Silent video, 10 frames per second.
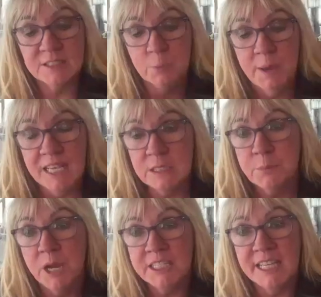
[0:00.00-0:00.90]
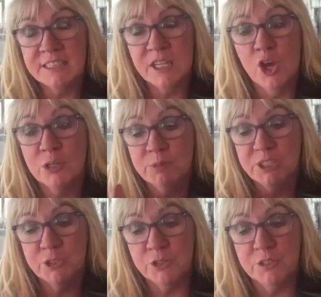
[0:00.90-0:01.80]
So pass this podcast along and
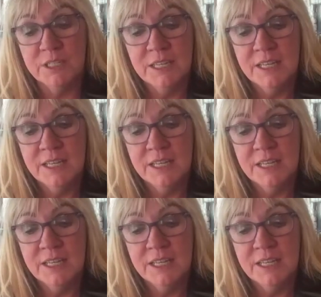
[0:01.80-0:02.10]
be sure and